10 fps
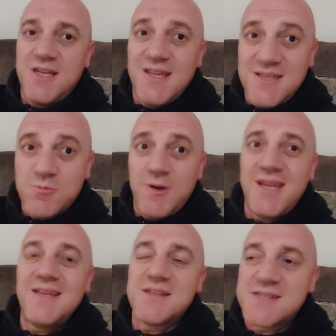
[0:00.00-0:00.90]
We
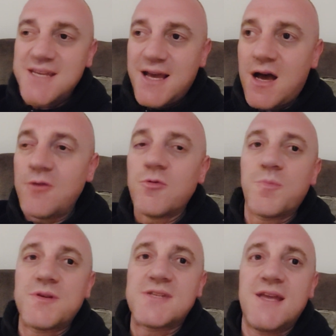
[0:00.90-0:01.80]
need to see
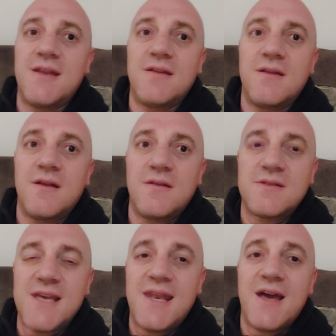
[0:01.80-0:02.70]
100%,
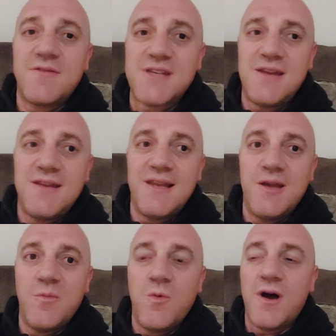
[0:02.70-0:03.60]
10 out of 10
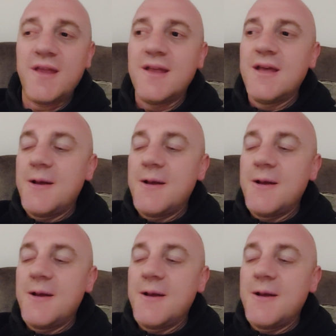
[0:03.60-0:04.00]
Dillian White.